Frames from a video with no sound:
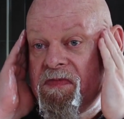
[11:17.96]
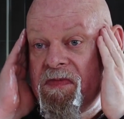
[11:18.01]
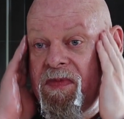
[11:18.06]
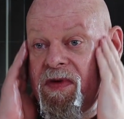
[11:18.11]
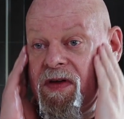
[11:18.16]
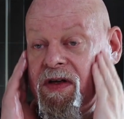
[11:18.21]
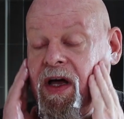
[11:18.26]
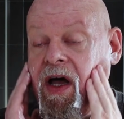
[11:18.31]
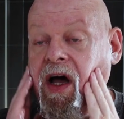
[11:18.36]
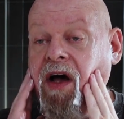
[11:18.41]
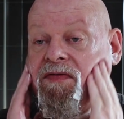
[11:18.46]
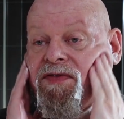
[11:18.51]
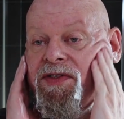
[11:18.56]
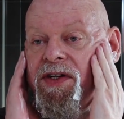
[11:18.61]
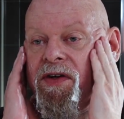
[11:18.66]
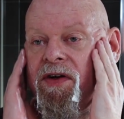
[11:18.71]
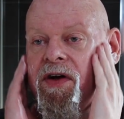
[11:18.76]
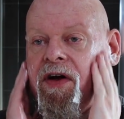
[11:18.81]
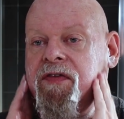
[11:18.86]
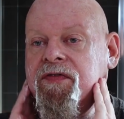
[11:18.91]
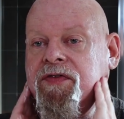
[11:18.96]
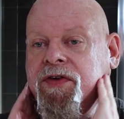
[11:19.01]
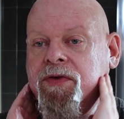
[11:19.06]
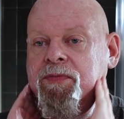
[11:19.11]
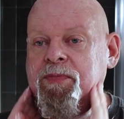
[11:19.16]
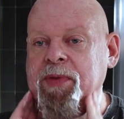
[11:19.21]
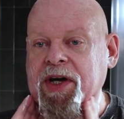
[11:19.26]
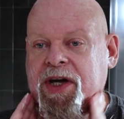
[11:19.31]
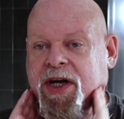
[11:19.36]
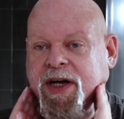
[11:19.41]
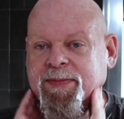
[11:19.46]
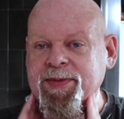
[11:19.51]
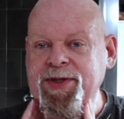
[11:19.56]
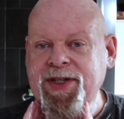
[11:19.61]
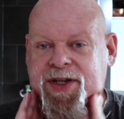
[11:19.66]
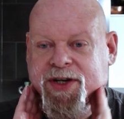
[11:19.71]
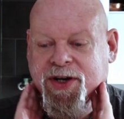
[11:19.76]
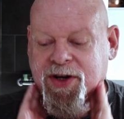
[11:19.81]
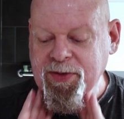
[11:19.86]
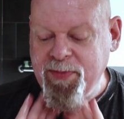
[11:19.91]
yeah, I've still got a few pickups
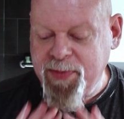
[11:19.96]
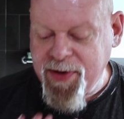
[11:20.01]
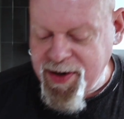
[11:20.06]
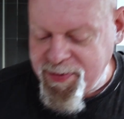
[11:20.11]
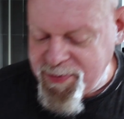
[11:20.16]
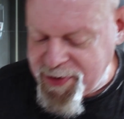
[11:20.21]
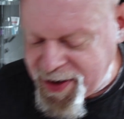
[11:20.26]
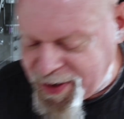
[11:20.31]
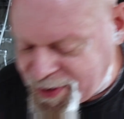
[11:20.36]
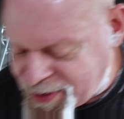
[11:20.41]
to do, but I'm in a